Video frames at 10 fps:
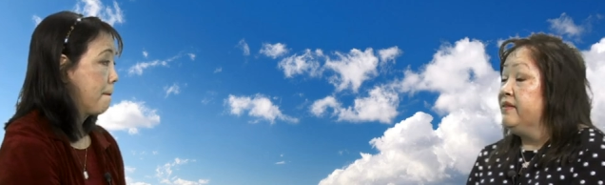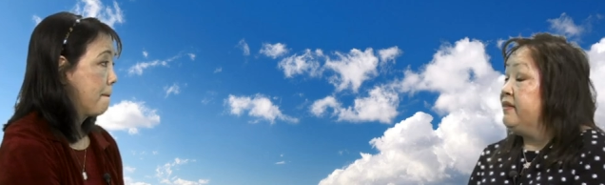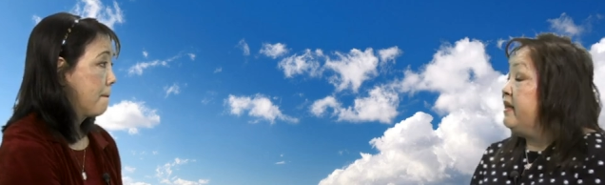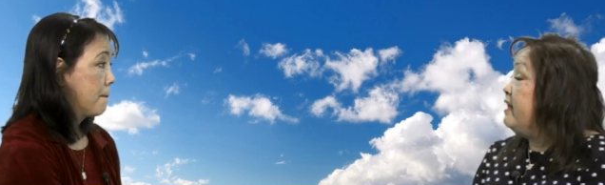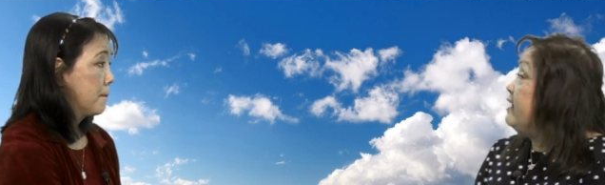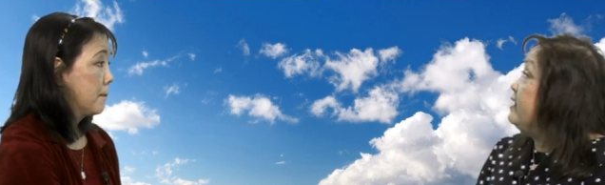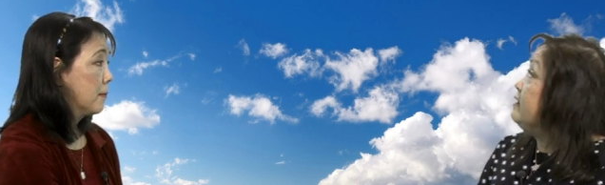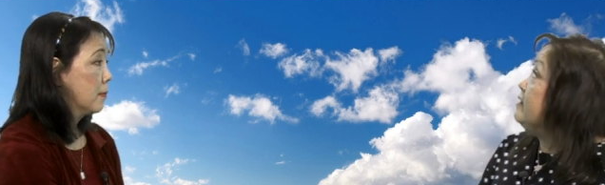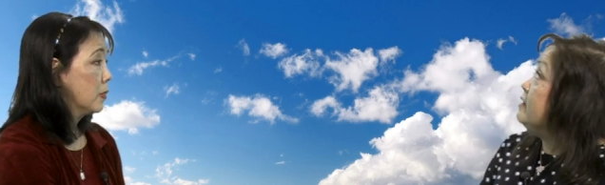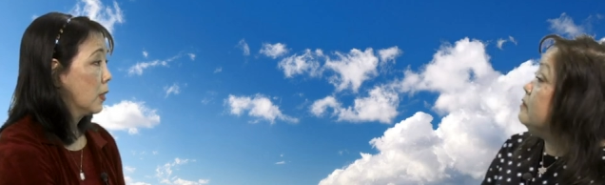
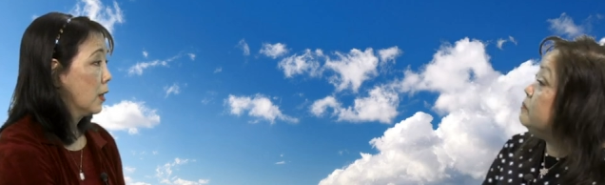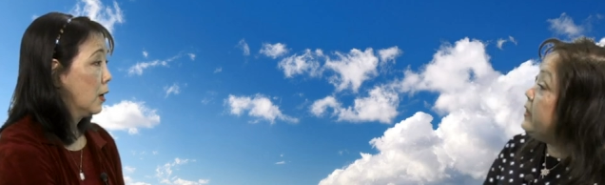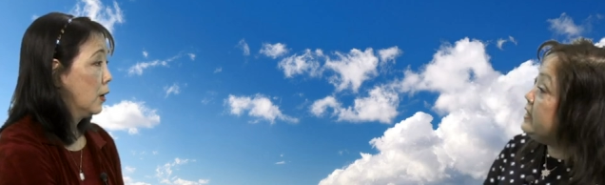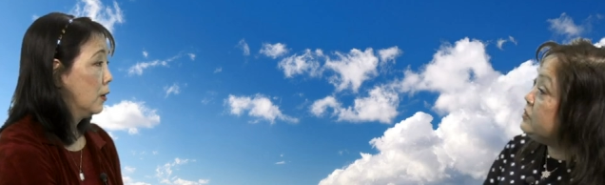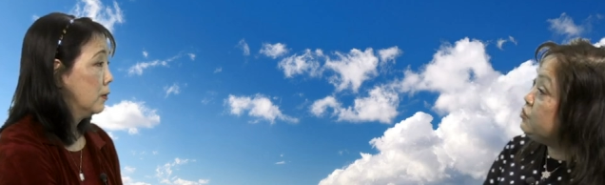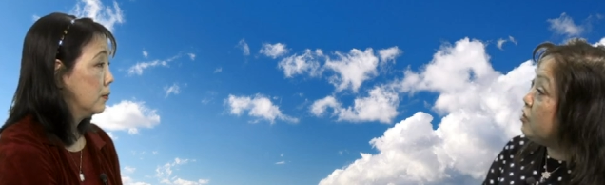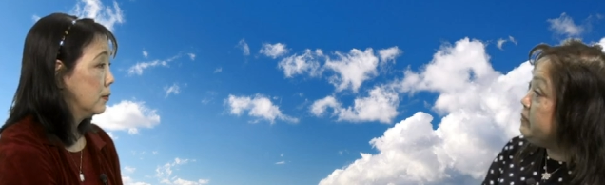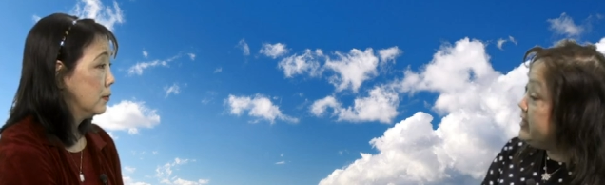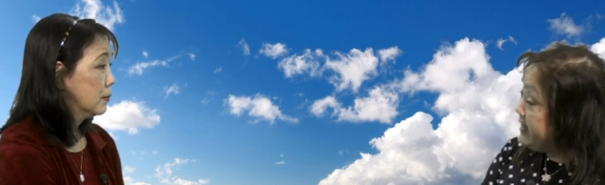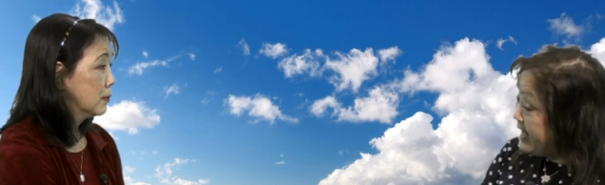Speaker 1: Then
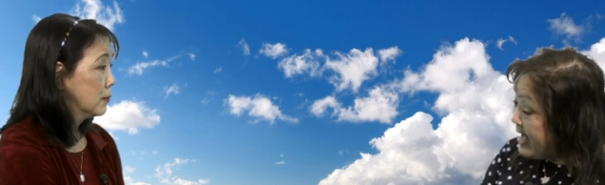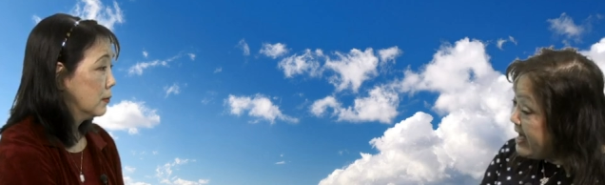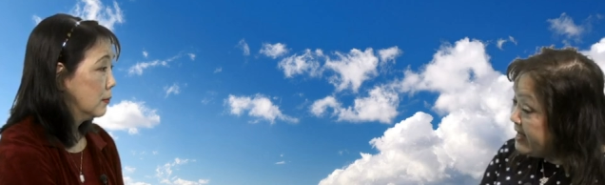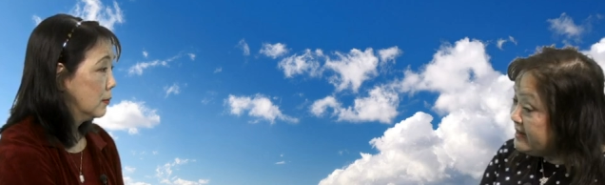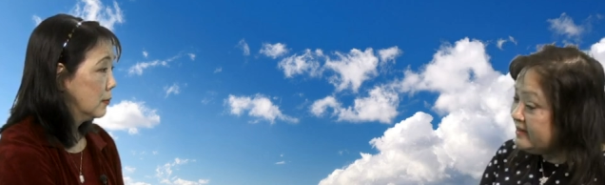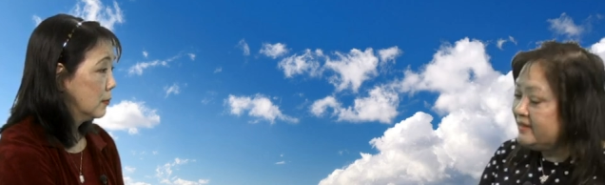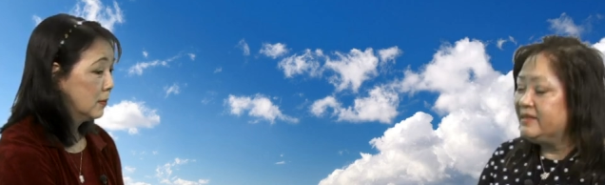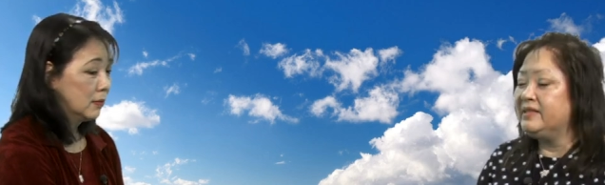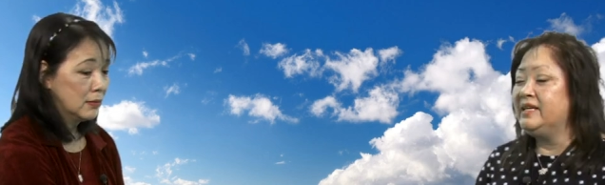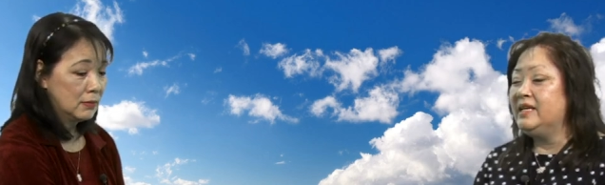brainstorming again,
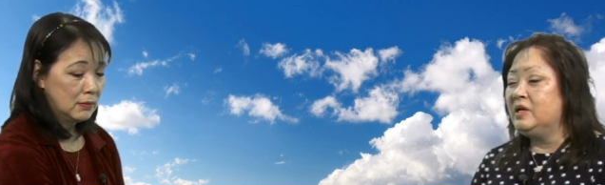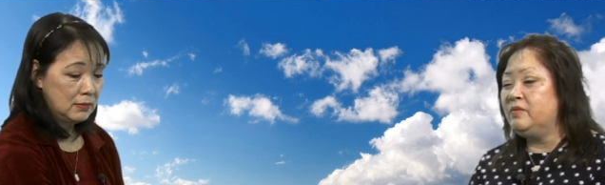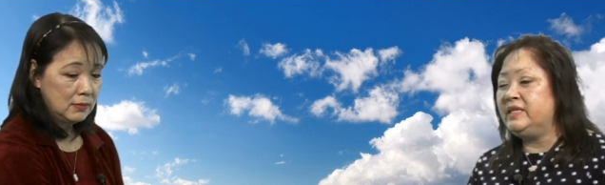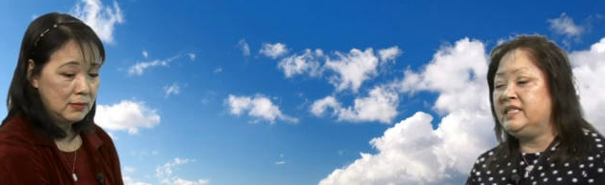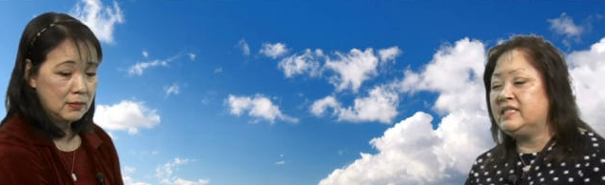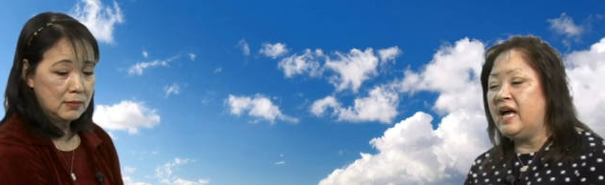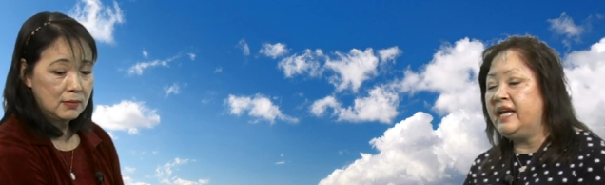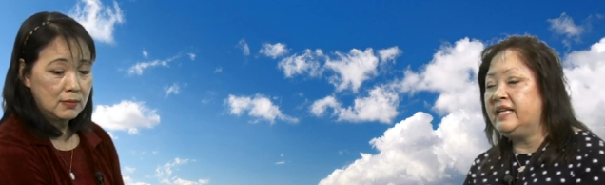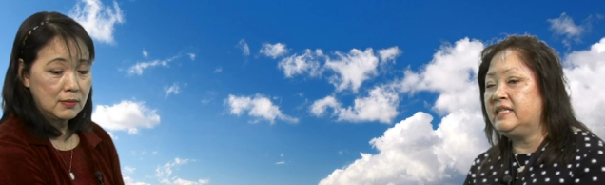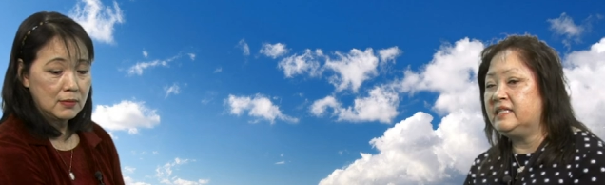we
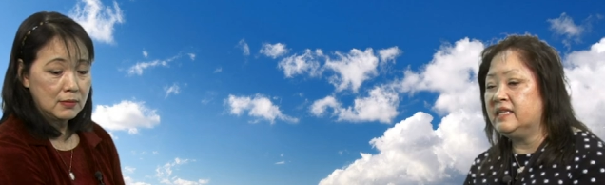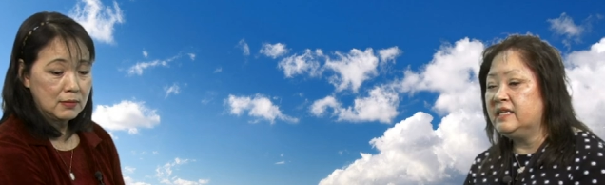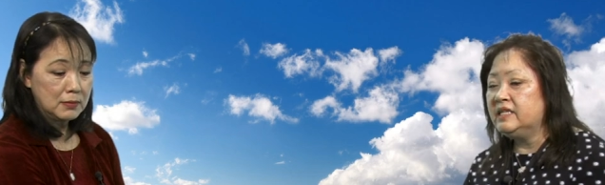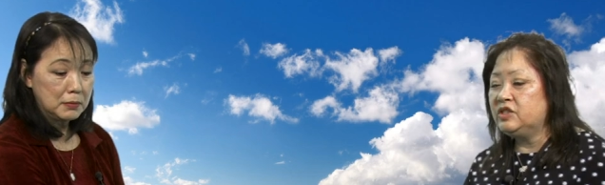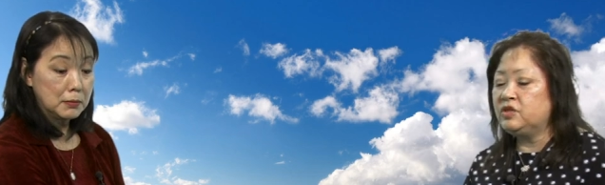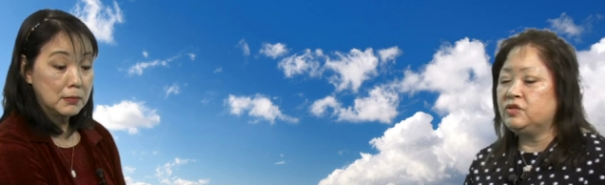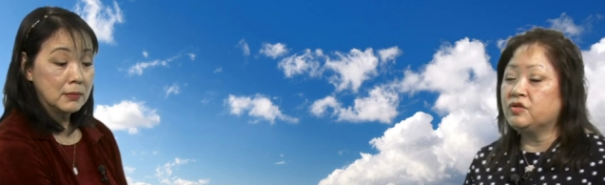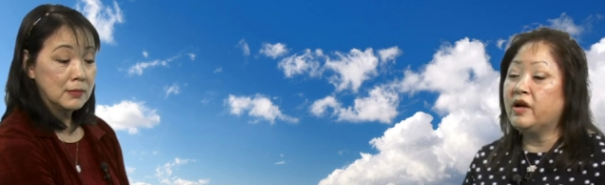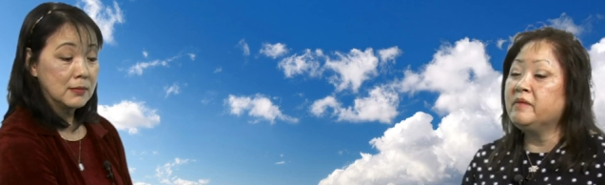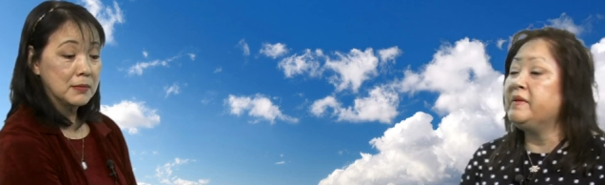decided to
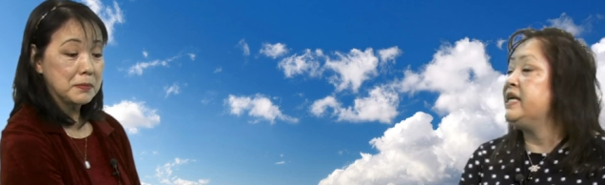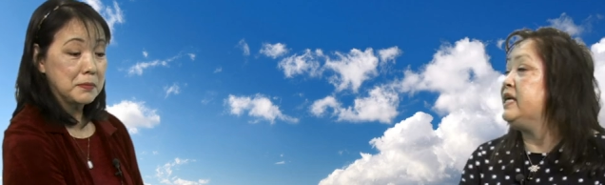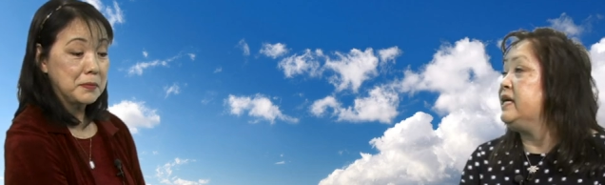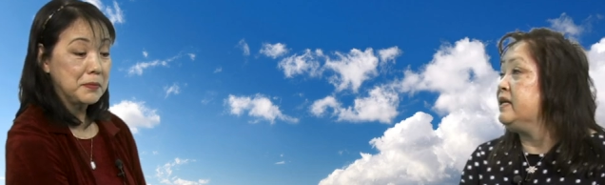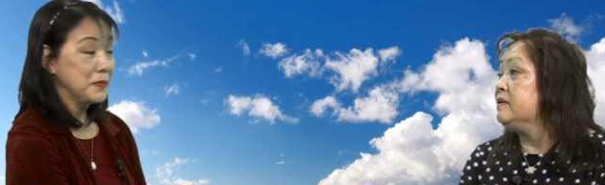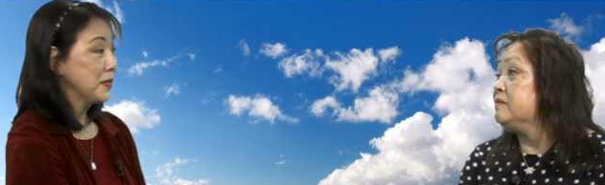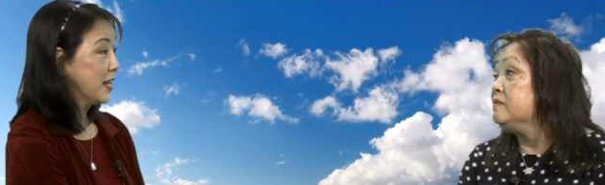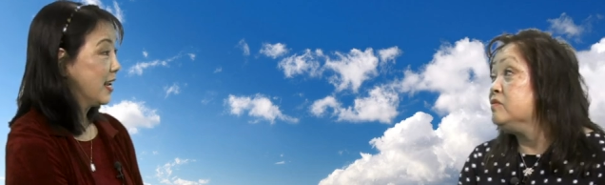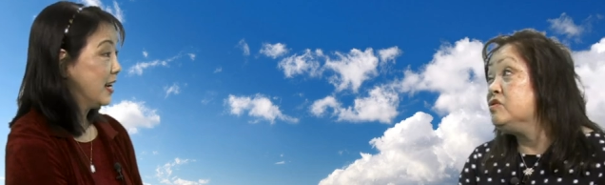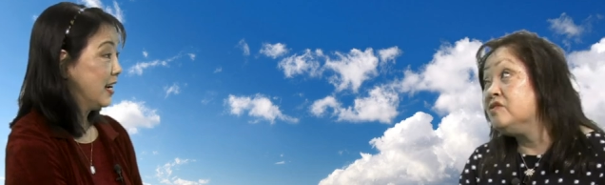start making
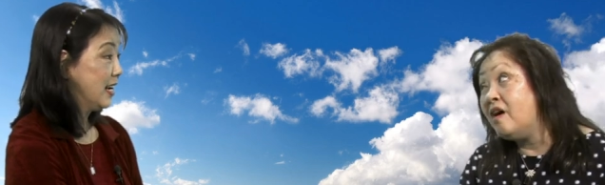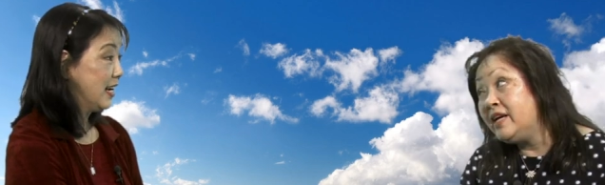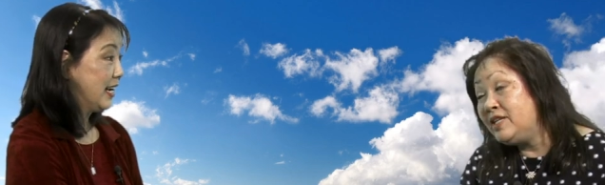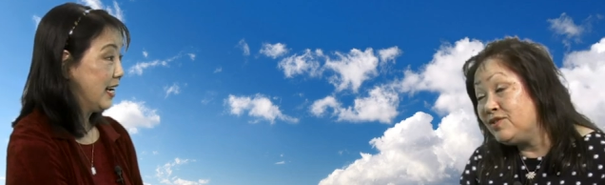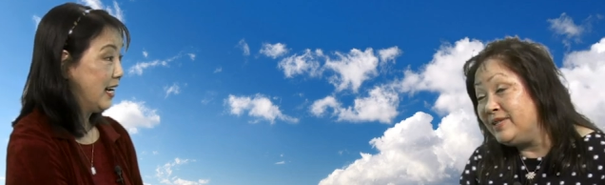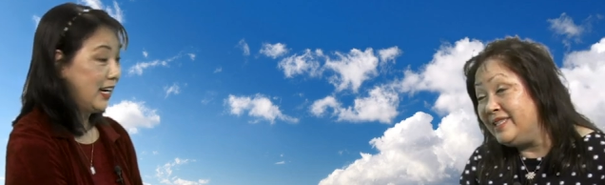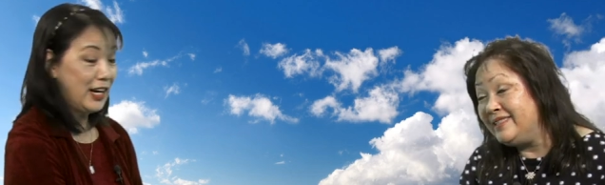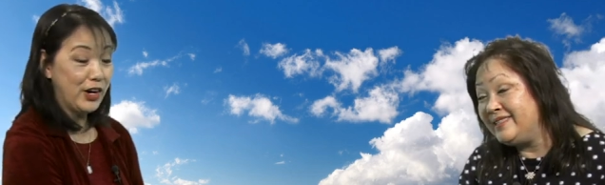doggy treats.